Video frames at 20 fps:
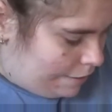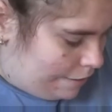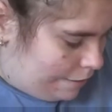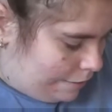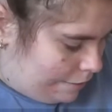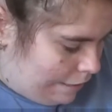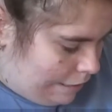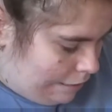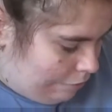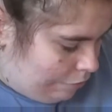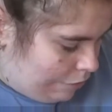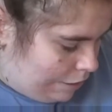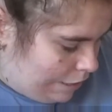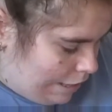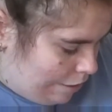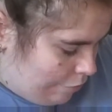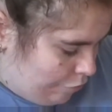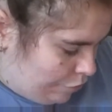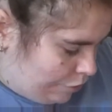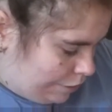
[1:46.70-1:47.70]
Then we
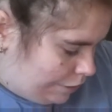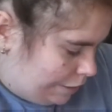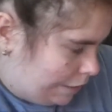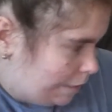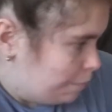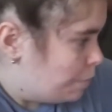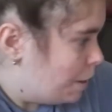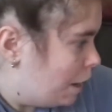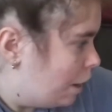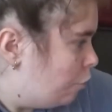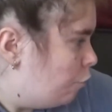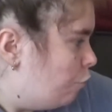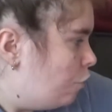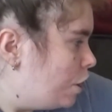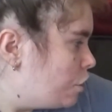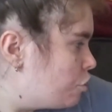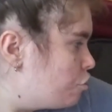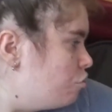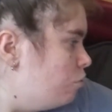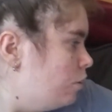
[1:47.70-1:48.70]
have TBR
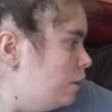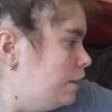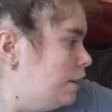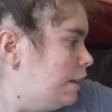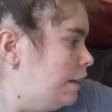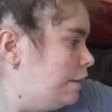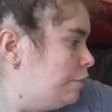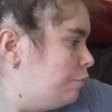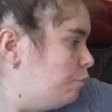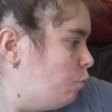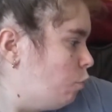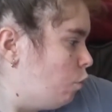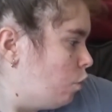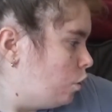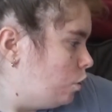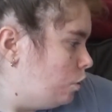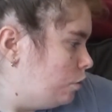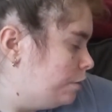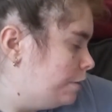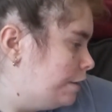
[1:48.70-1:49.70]
Return, and
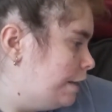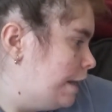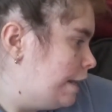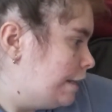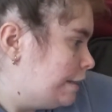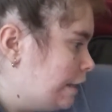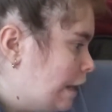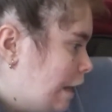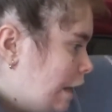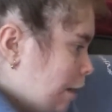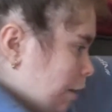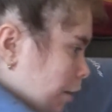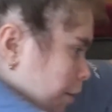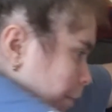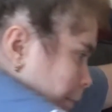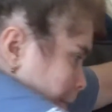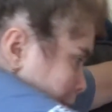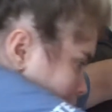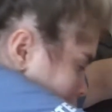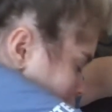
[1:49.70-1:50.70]
for that I'll
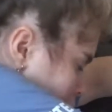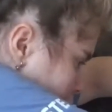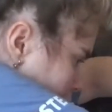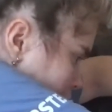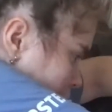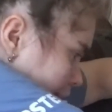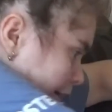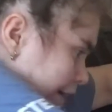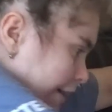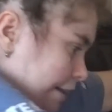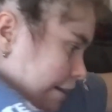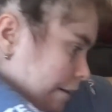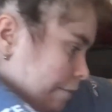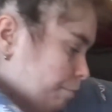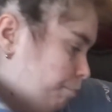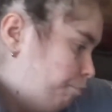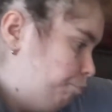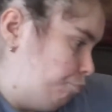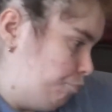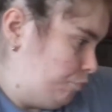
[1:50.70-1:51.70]
be reading
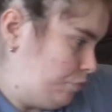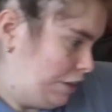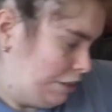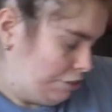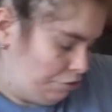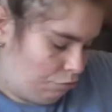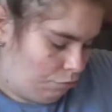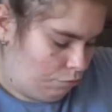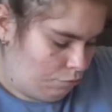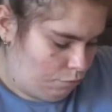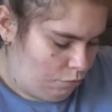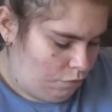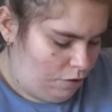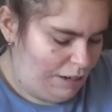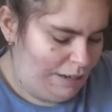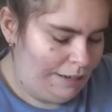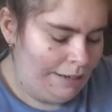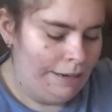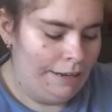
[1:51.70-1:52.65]
this one.